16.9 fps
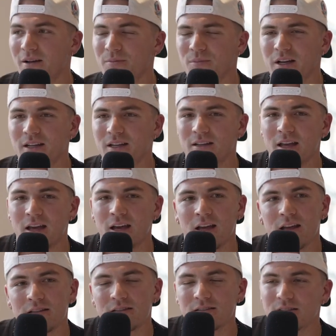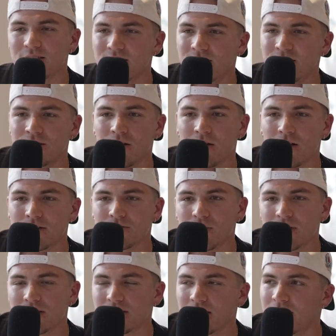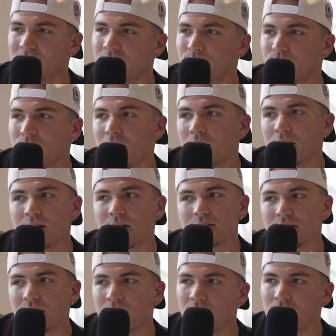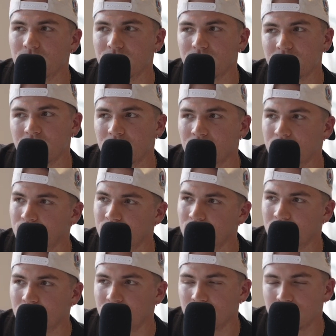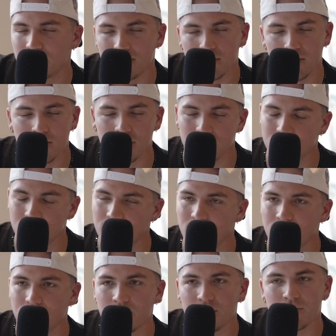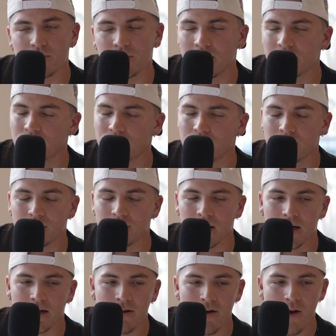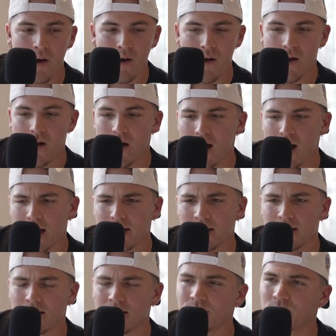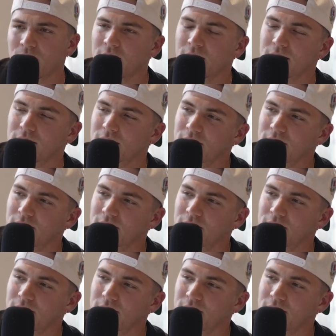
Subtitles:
I'm like, yeah, it's that's what I say I say on the field when you going through something or whatever, blah blah. And then I'm like,